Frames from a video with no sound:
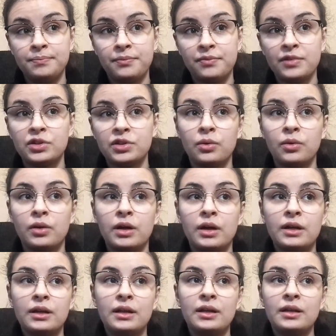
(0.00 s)
So
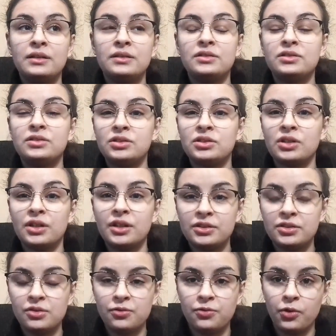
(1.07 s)
it started
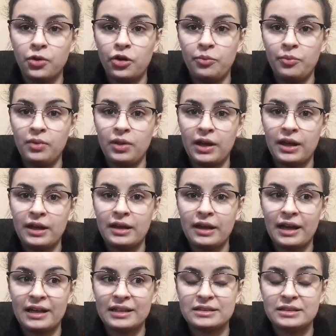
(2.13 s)
to form like
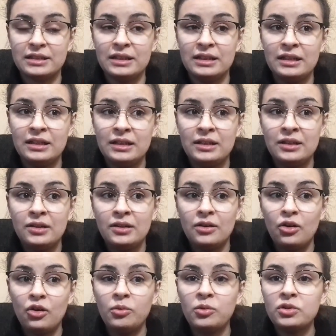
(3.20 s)
as
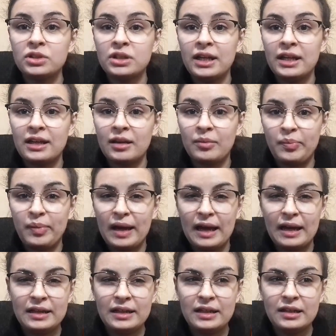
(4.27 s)
almost like a
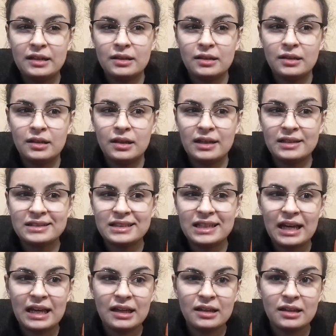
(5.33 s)
panic
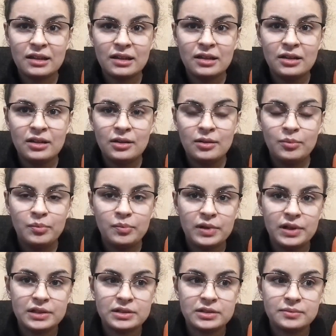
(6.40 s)
attack,
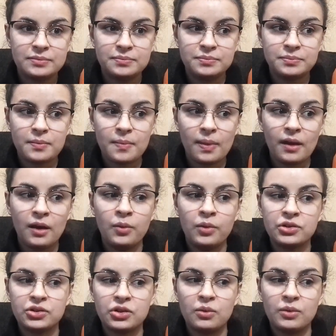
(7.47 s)
but it was
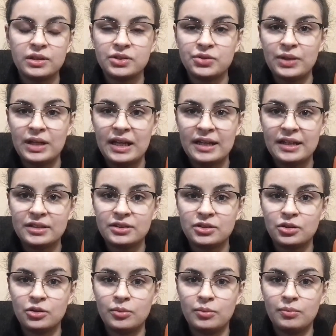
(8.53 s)
always related
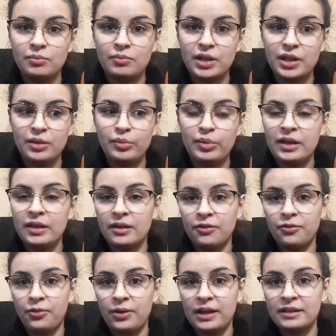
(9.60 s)
to me being
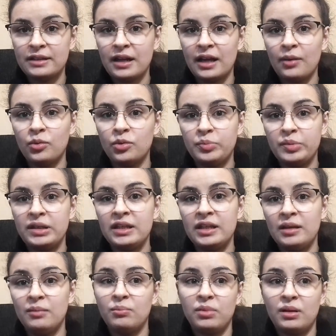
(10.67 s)
afraid that I would pee
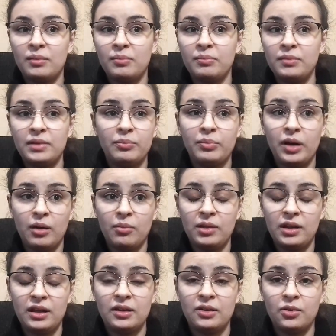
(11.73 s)
in
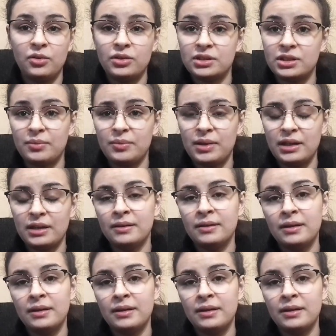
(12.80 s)
public or something.